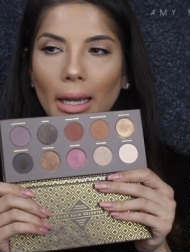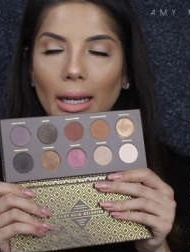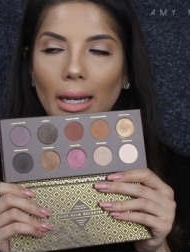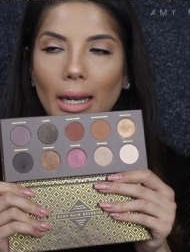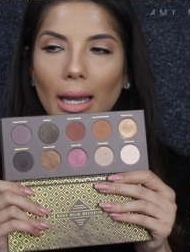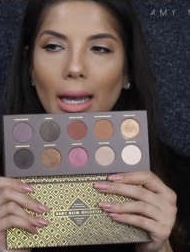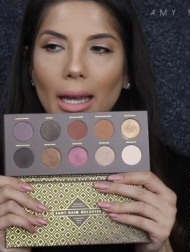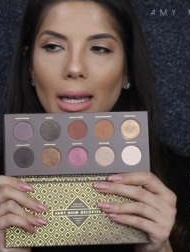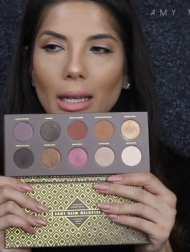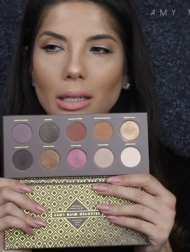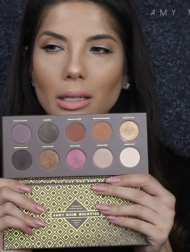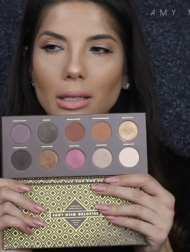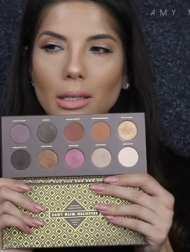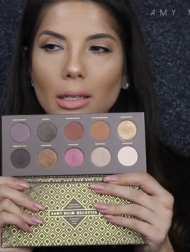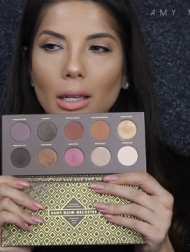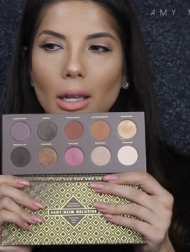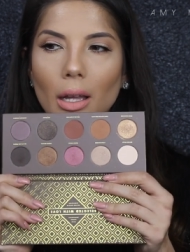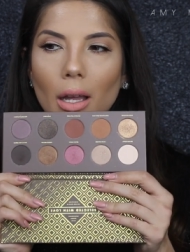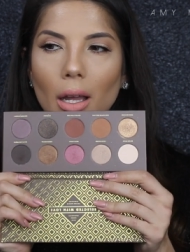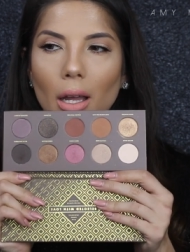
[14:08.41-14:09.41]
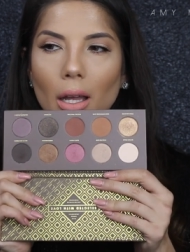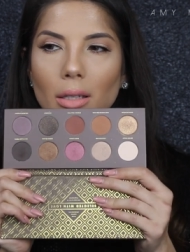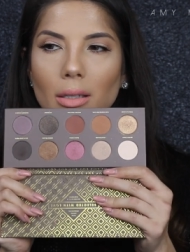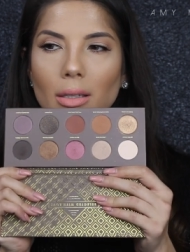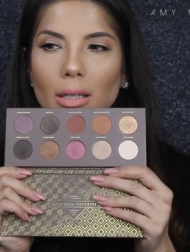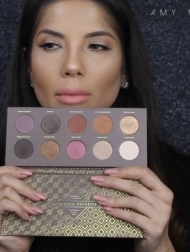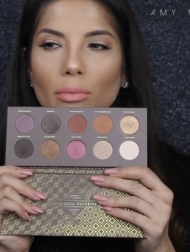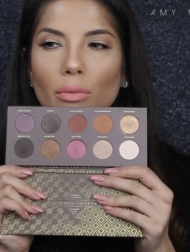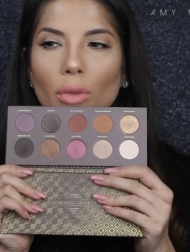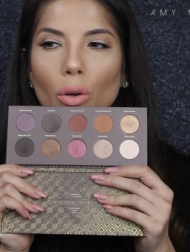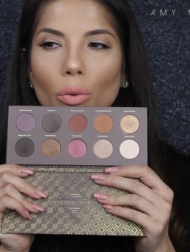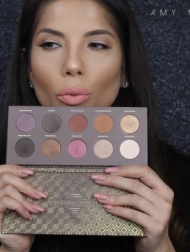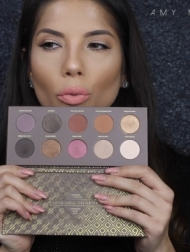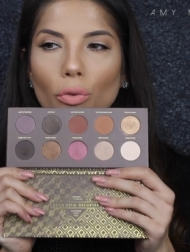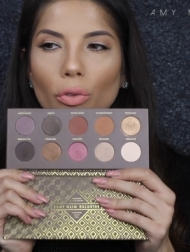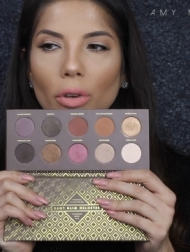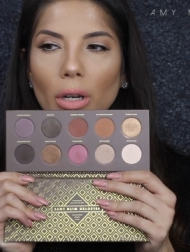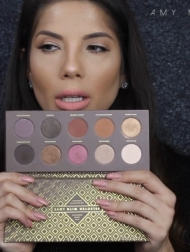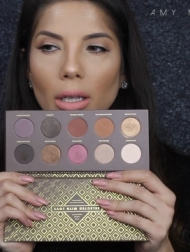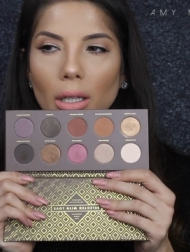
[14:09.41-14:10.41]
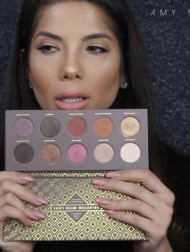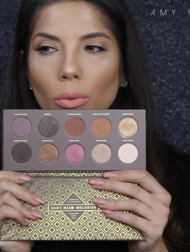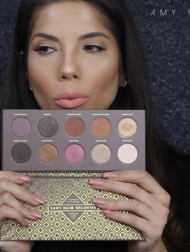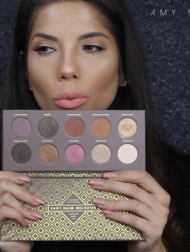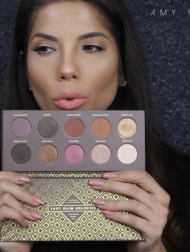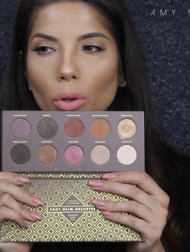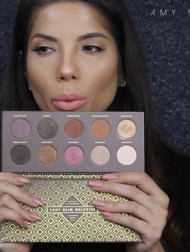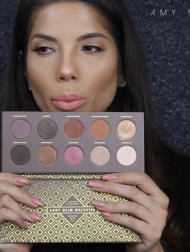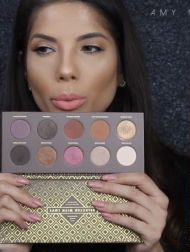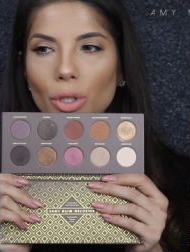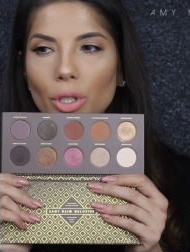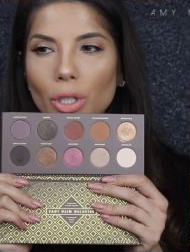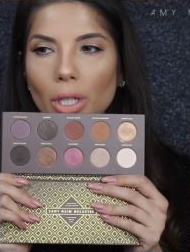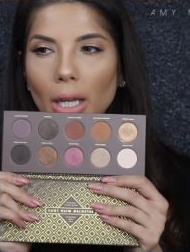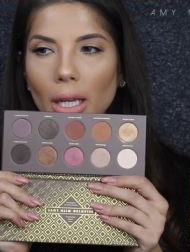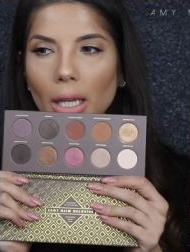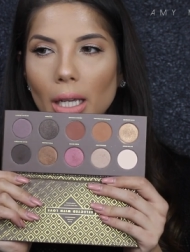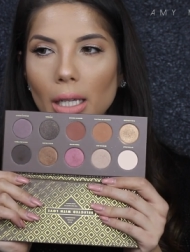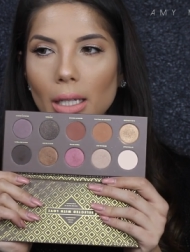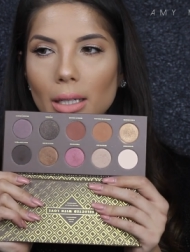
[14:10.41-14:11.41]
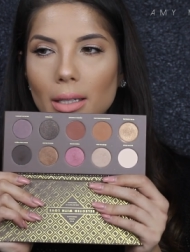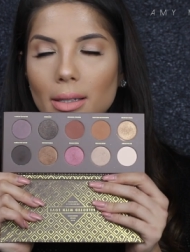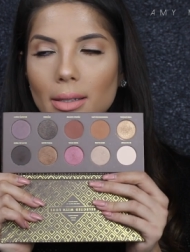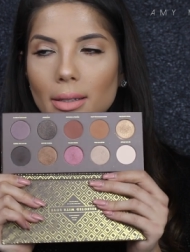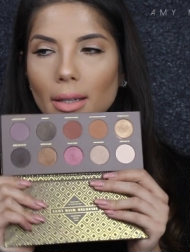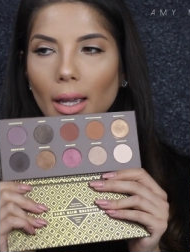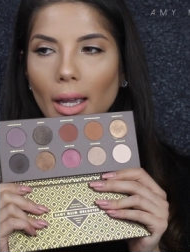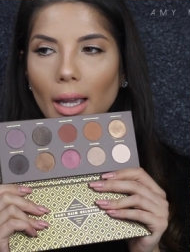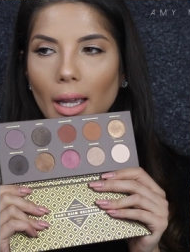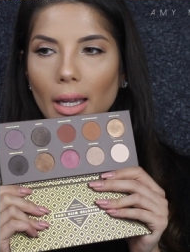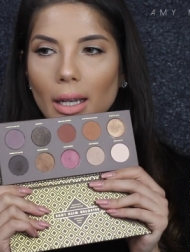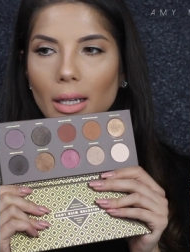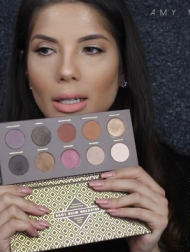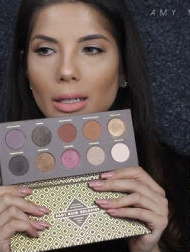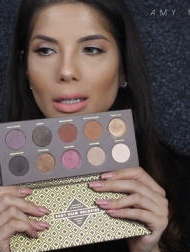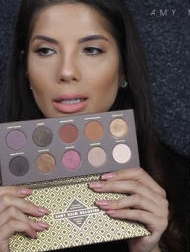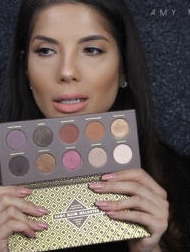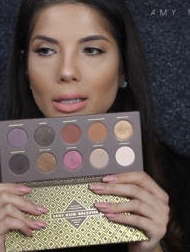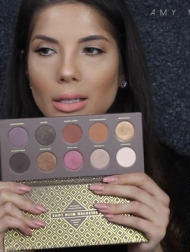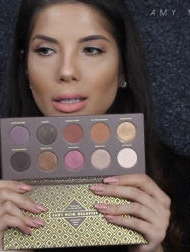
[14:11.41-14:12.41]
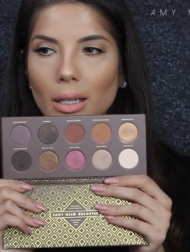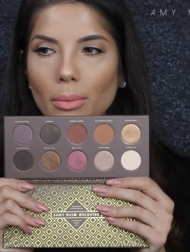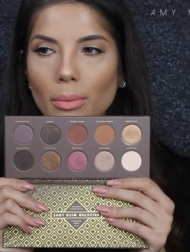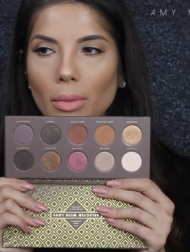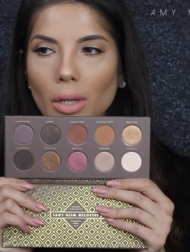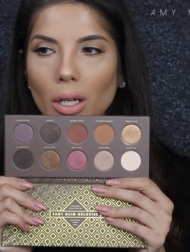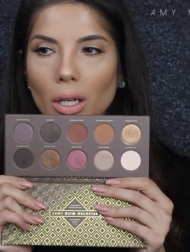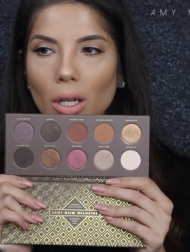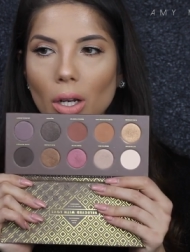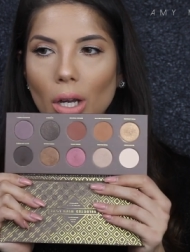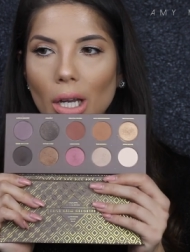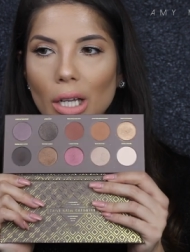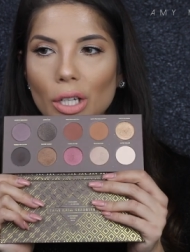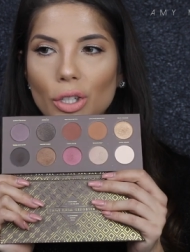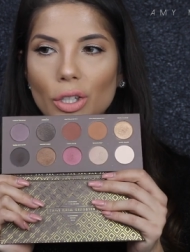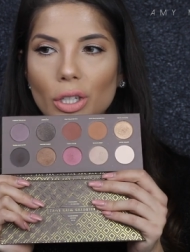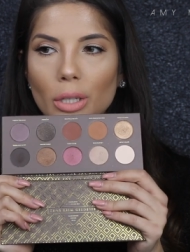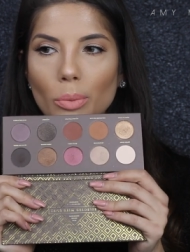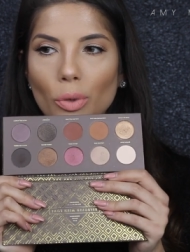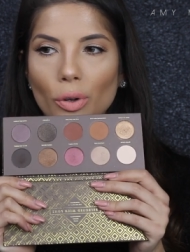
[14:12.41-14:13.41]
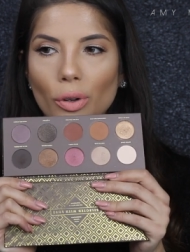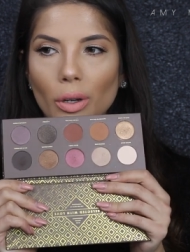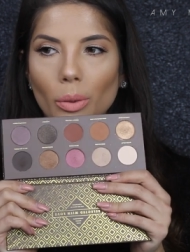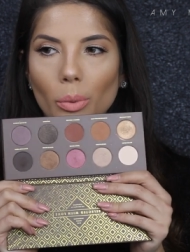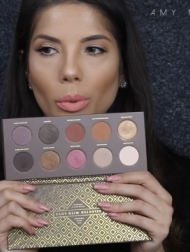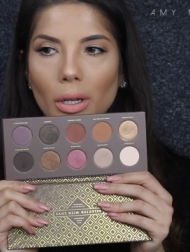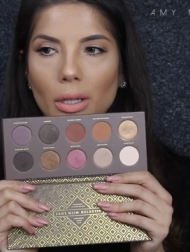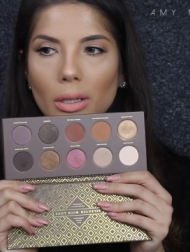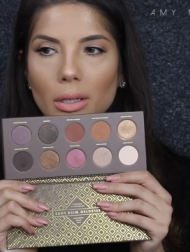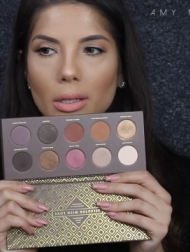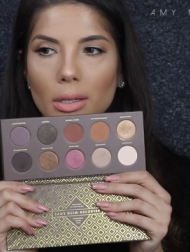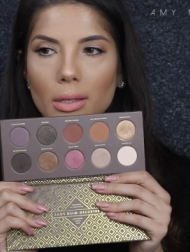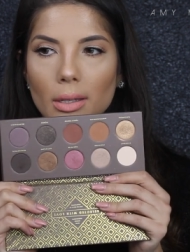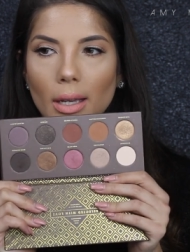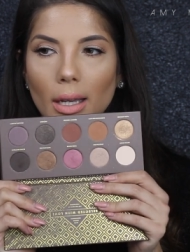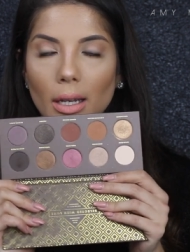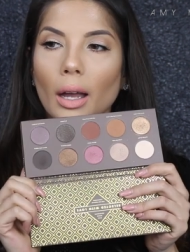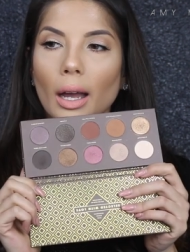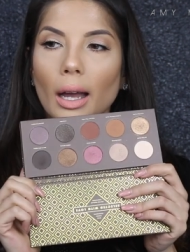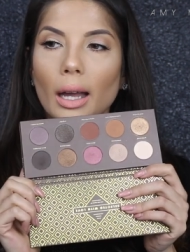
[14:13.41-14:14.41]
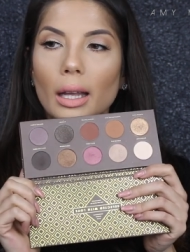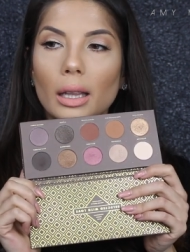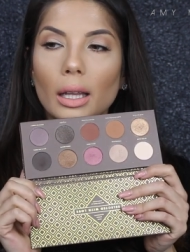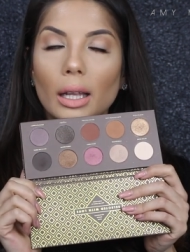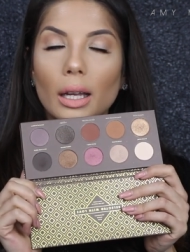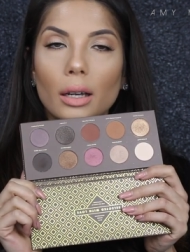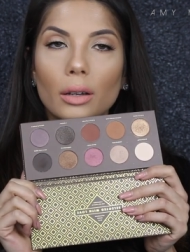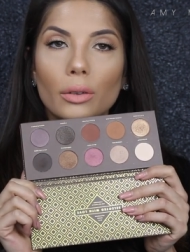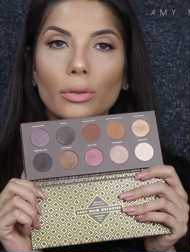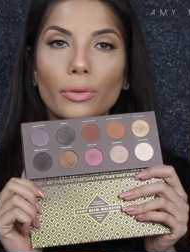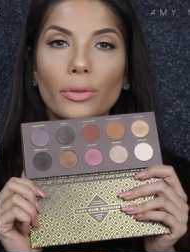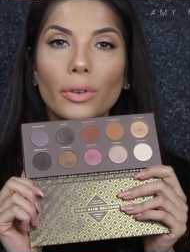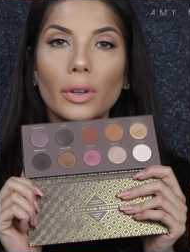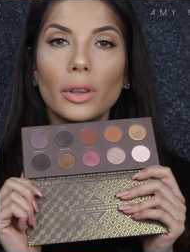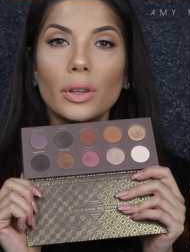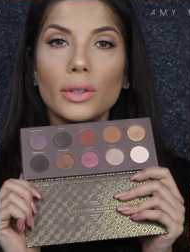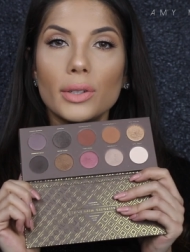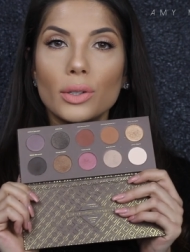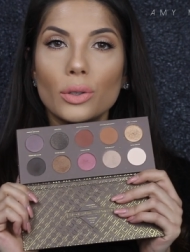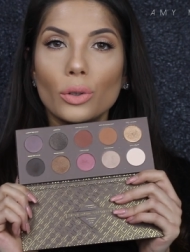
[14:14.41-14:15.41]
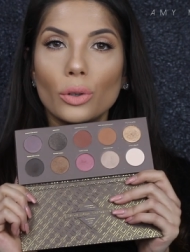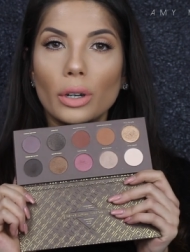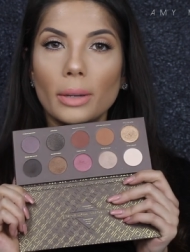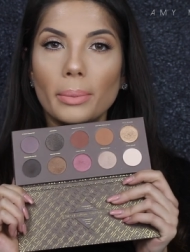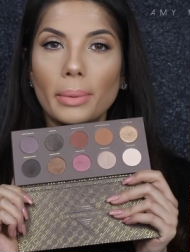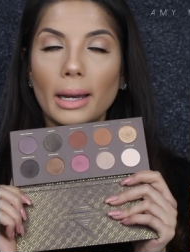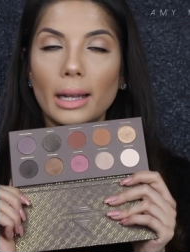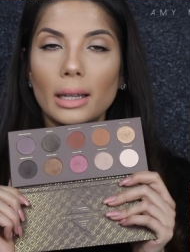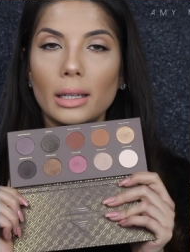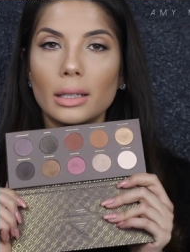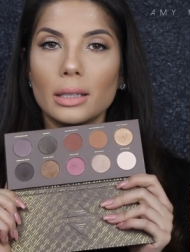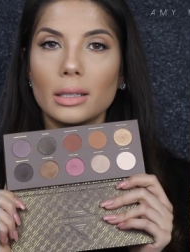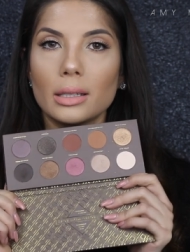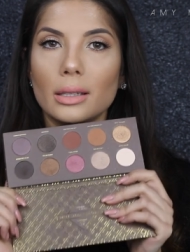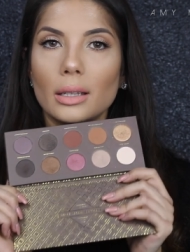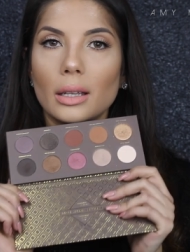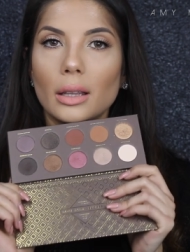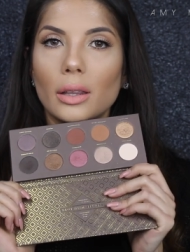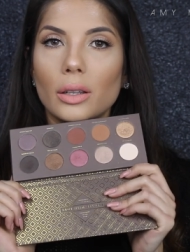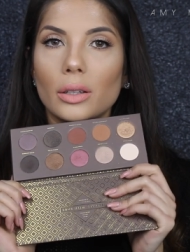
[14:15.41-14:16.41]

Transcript: It has some really warm shades and some nice shimmery ones. I love the Story palettes.